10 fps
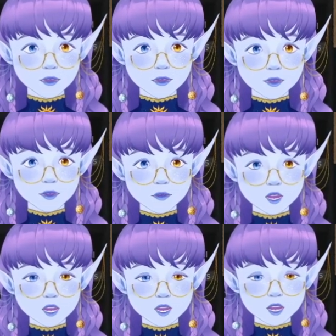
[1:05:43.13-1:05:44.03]
Oh
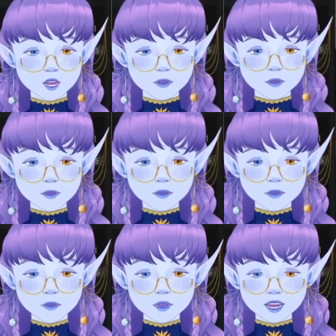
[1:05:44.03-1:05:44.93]
god.
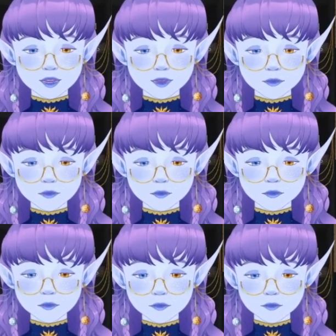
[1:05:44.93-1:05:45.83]
I guess I'm too
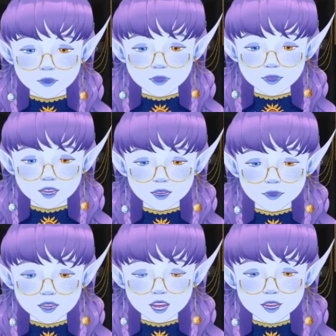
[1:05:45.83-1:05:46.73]
old for her now.
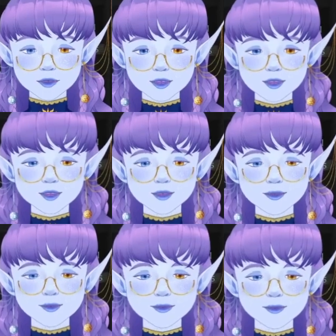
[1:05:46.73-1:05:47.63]
I get a
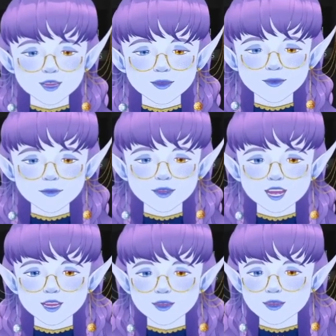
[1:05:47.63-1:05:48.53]
stress
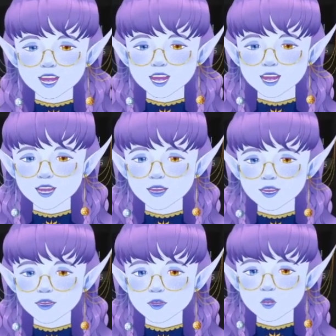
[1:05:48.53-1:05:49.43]
break.
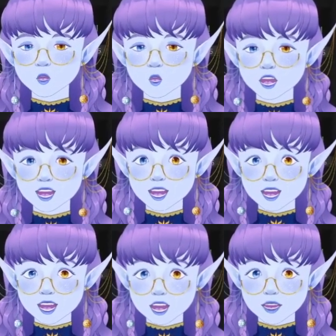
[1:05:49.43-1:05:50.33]

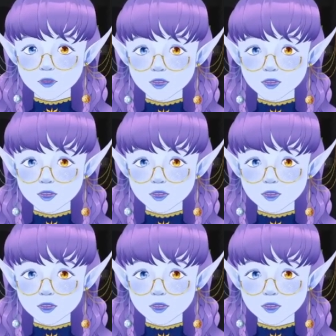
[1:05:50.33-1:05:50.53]
Wow.